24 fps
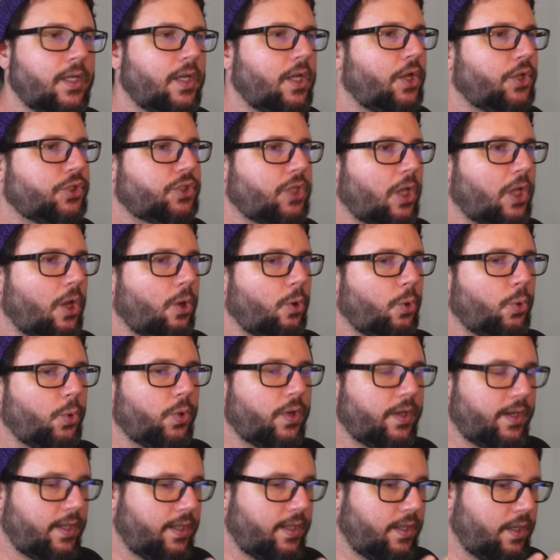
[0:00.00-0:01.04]

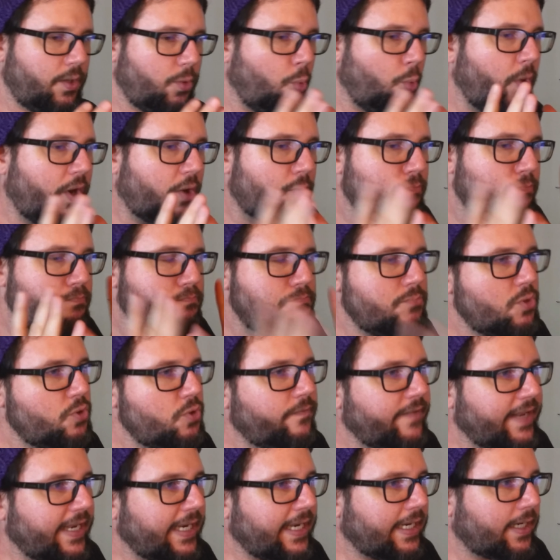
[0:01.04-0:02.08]
So we're
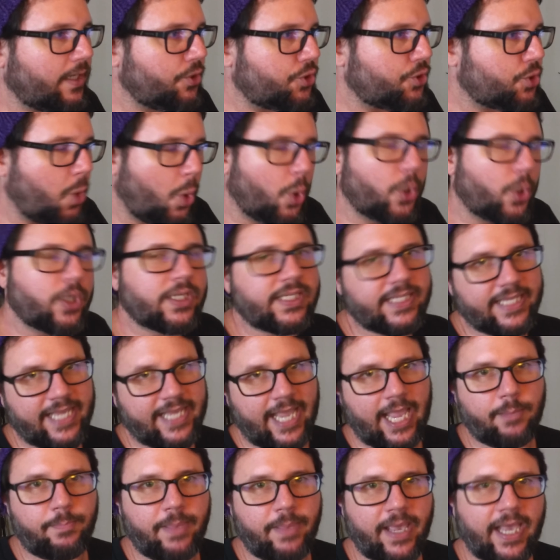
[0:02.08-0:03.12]
moving towards the
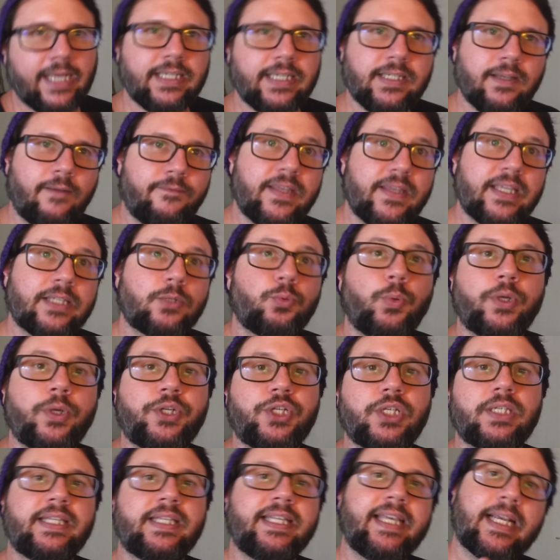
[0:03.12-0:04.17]
apex of this, which
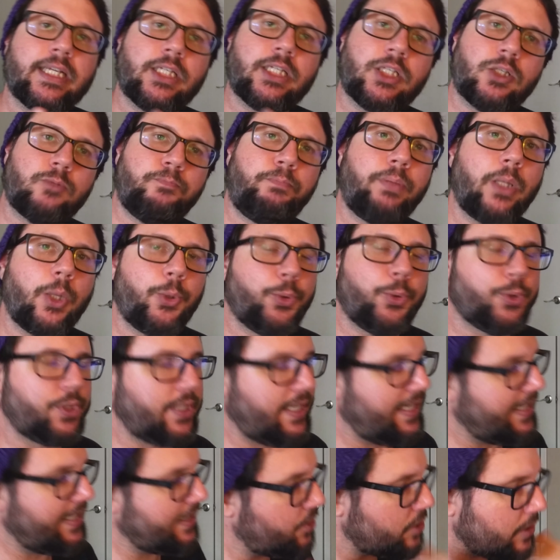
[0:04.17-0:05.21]
is the explosion.
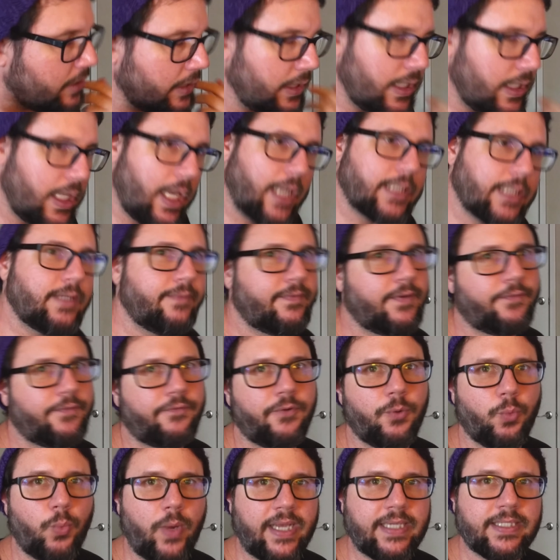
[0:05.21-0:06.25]
And there's lots of
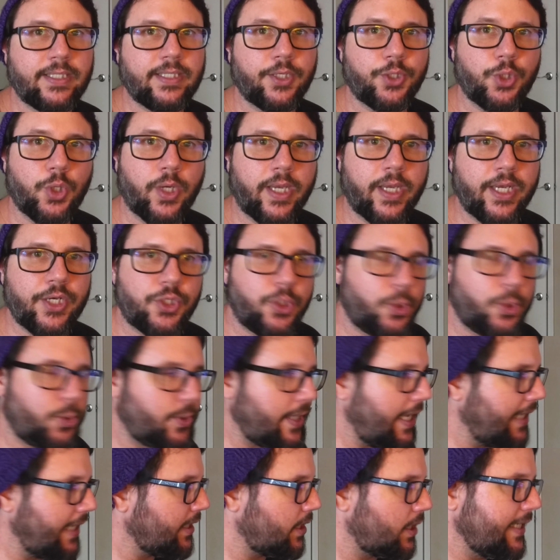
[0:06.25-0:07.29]
different ways that you can do
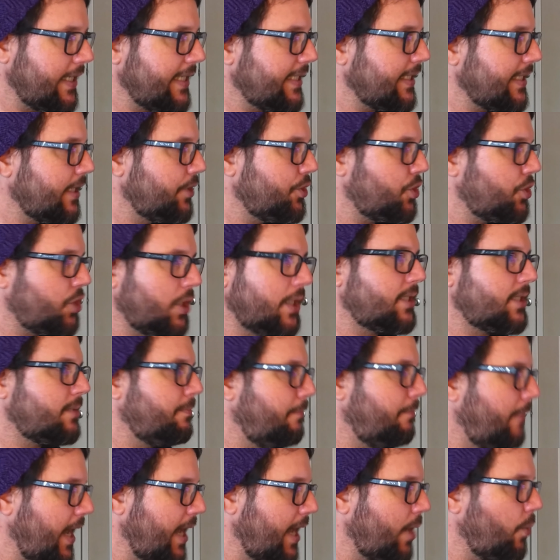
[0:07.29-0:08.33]
that. There isn't just
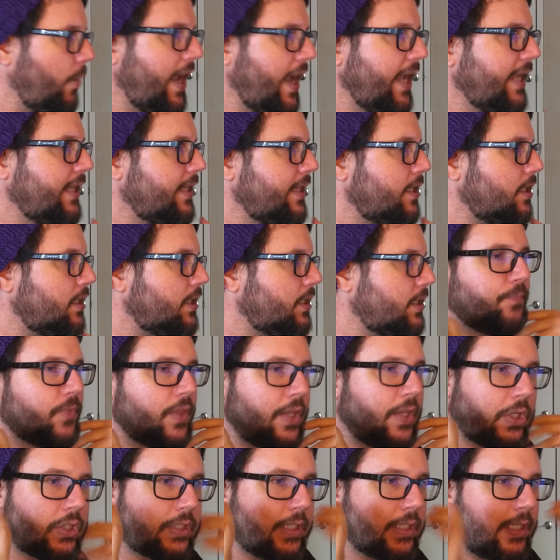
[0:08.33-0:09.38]
my way, there's
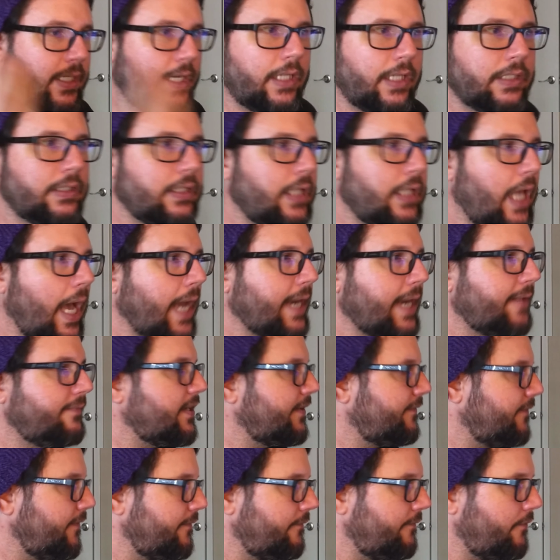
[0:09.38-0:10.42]
a lot of
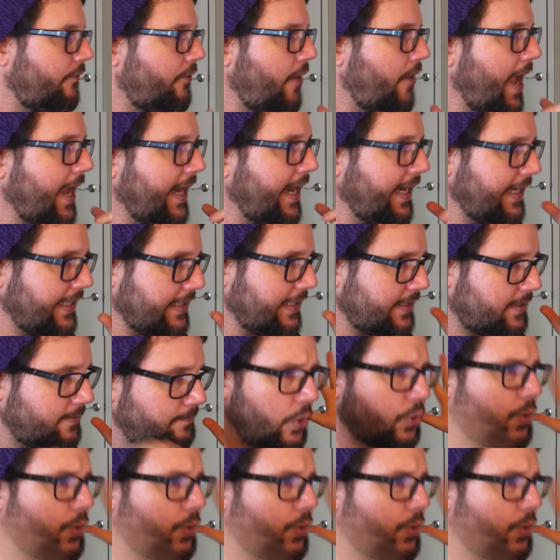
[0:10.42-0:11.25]
different varieties.